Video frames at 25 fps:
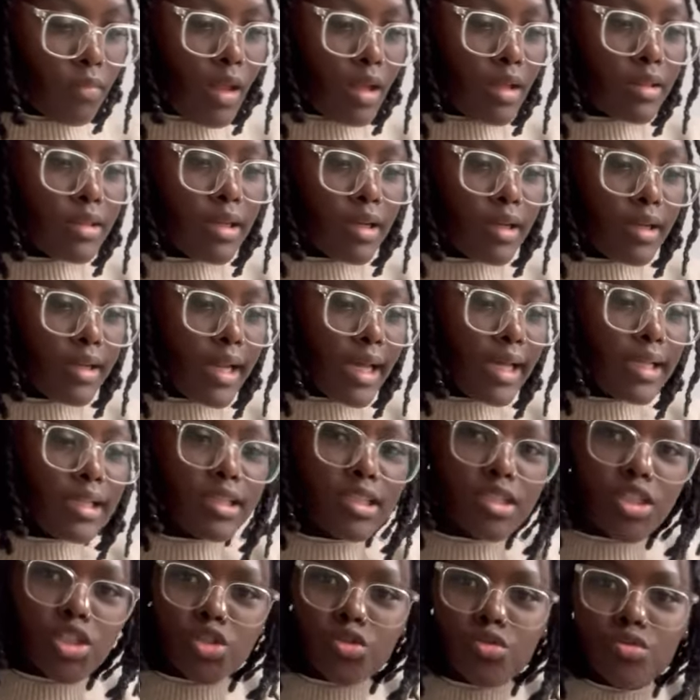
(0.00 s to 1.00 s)
the
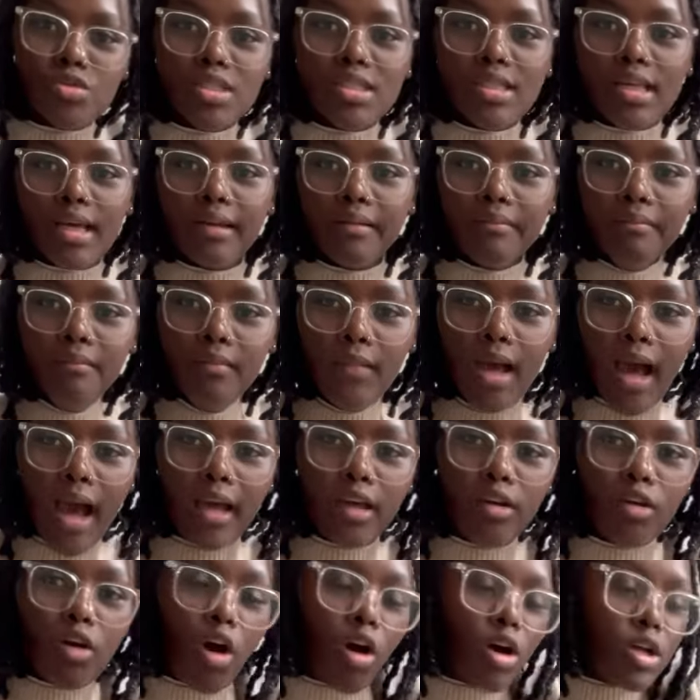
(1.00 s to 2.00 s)
Nike shoes that I
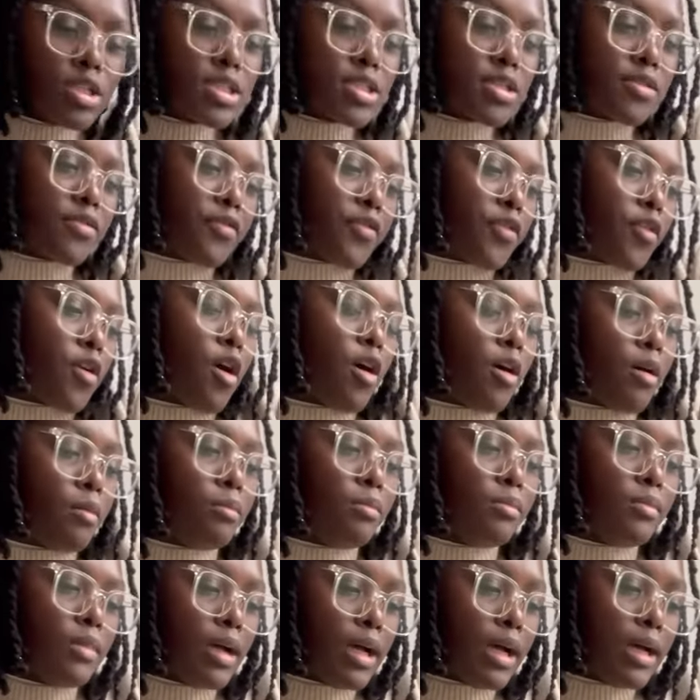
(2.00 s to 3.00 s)
got
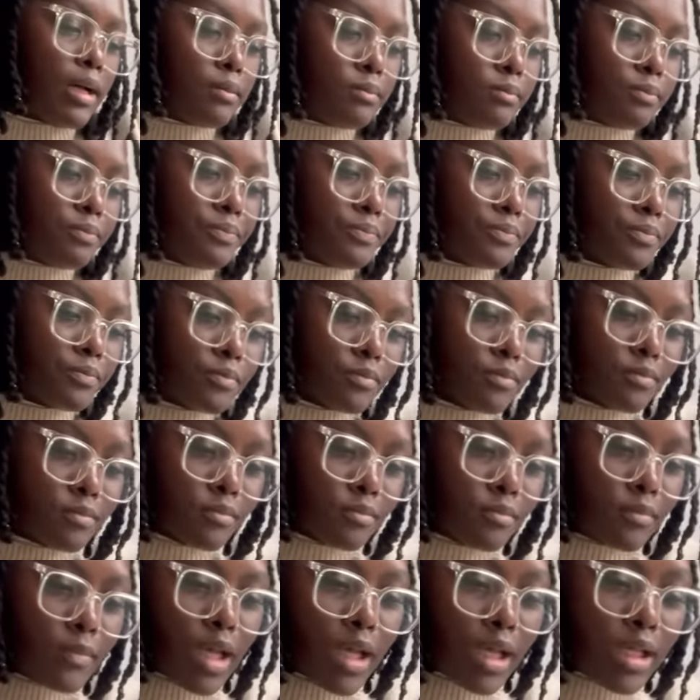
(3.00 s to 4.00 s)
from
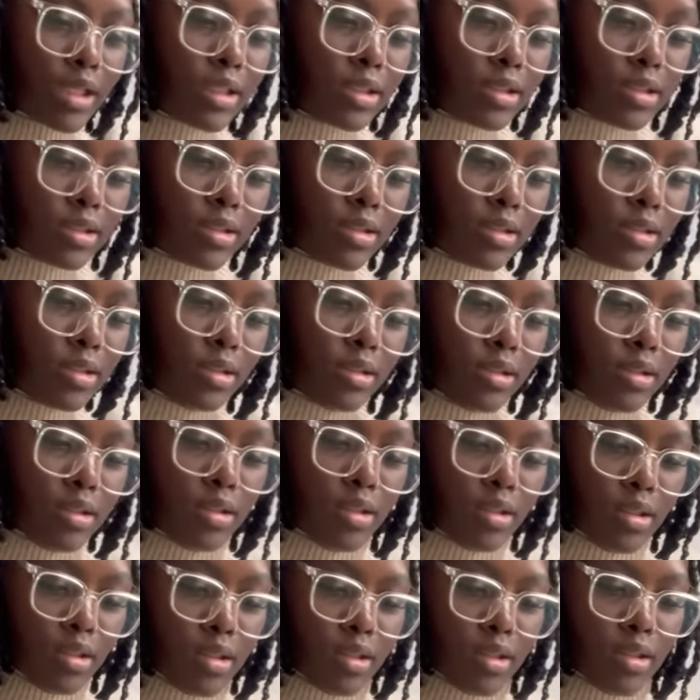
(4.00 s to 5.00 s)
Nike.
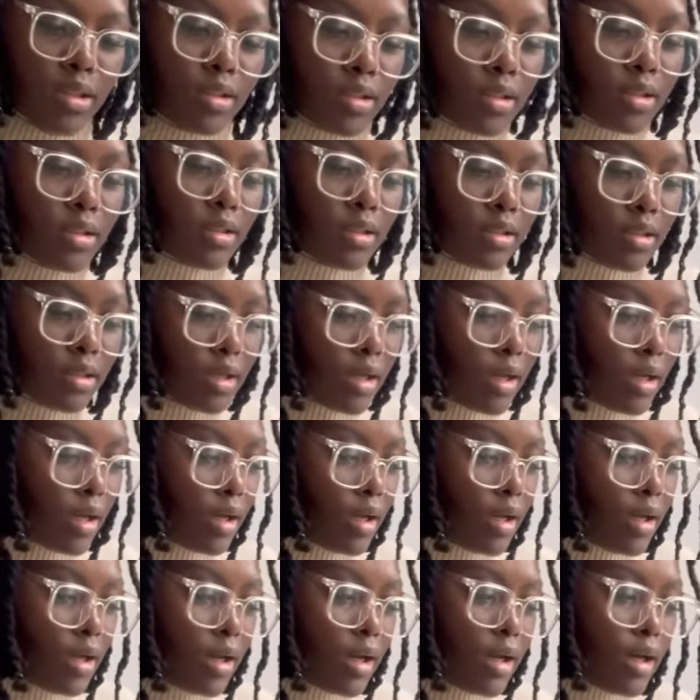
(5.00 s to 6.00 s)
Yeah,
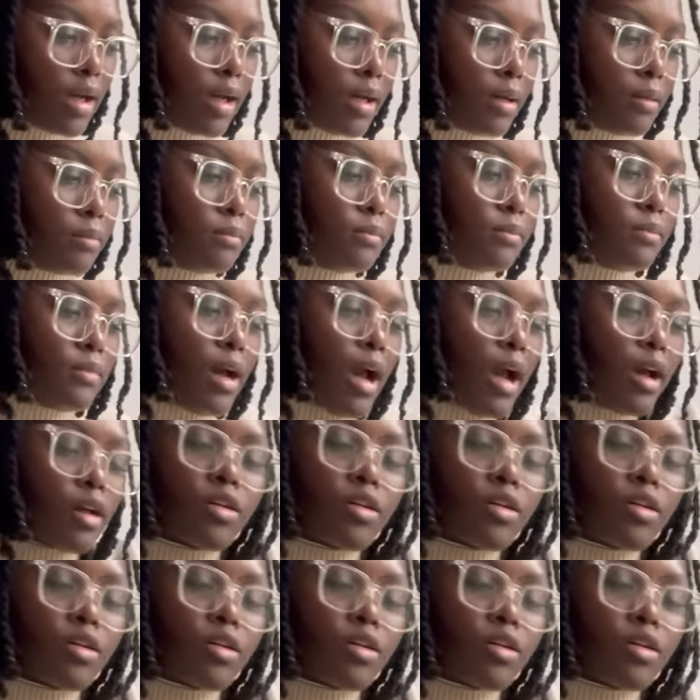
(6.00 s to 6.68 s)
I